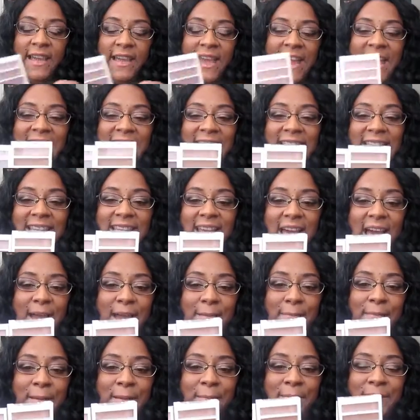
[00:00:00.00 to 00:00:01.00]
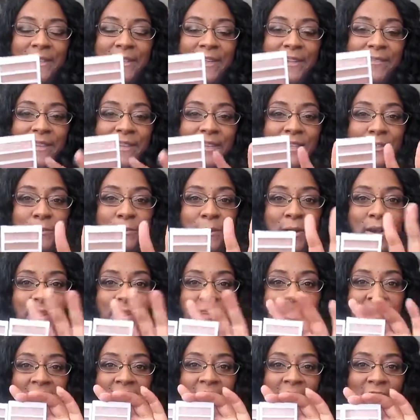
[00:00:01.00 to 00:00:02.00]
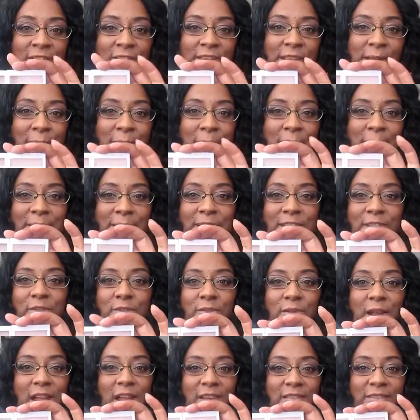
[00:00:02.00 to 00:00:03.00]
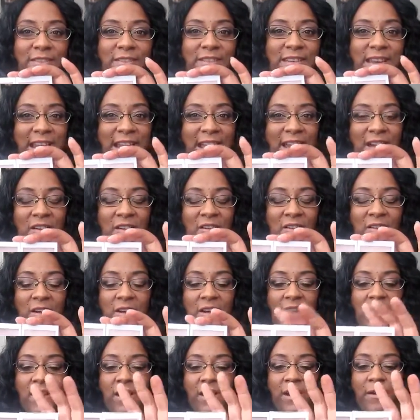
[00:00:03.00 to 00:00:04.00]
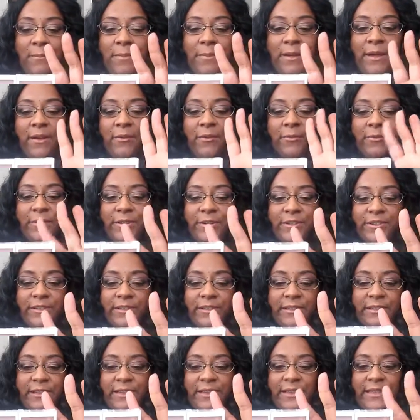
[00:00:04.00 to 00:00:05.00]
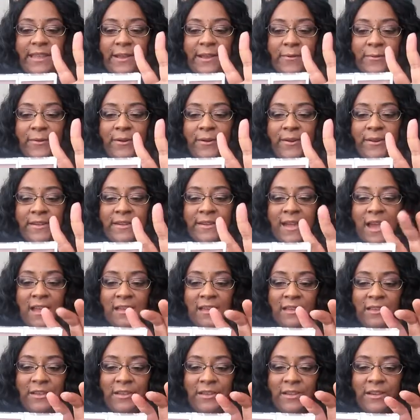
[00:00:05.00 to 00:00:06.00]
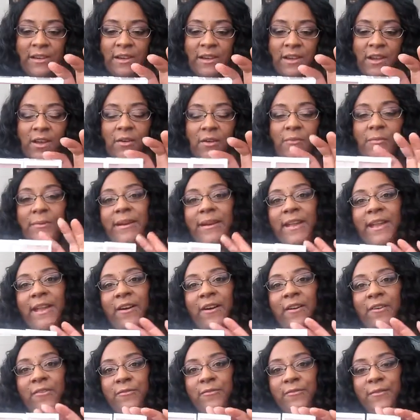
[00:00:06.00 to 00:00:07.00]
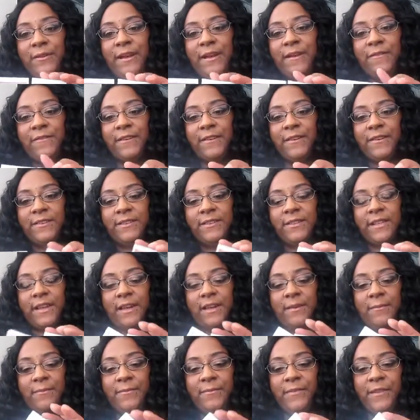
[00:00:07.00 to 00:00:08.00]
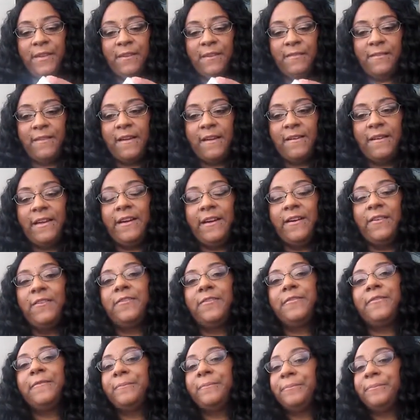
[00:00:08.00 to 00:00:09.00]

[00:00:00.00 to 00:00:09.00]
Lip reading: At the time, I believe these were $1. They might be $2 now, but originally they were $1 when I first found E.L.F.